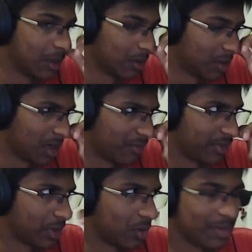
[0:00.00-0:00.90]
No, no not
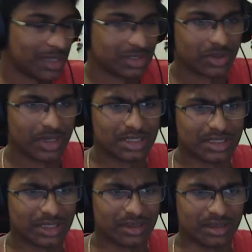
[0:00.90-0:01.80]
really old man. Sorry,
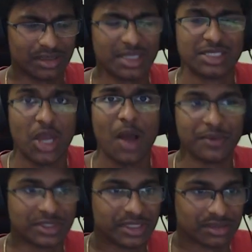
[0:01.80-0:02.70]
it's like uh, it's the
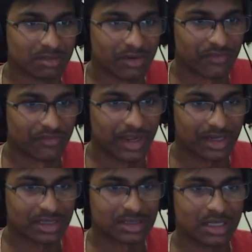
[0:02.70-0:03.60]
opposite. As a matter of
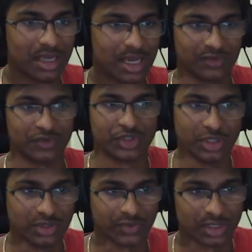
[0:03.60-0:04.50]
fact, it's it's for
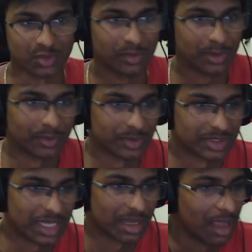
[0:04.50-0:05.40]
children. Is what people would
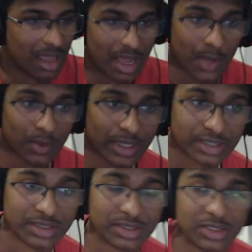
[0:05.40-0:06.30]
say. I would
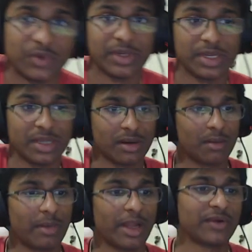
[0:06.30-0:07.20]
like to disagree.
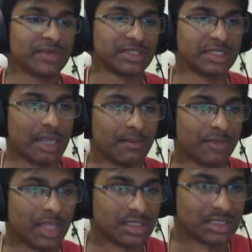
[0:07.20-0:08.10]
Uh, Minecraft is a game
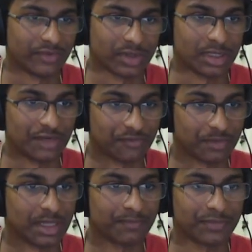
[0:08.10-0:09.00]
that's never gonna leave
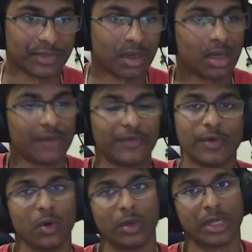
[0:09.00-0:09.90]
me,
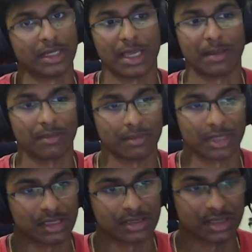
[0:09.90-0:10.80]
however old I get,
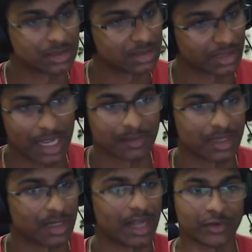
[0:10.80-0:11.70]
because it's a game
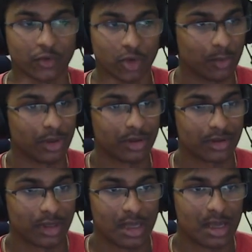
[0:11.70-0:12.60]
that I grew up
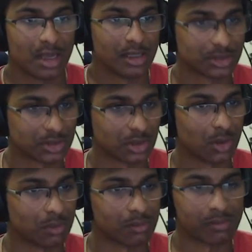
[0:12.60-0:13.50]
with. So,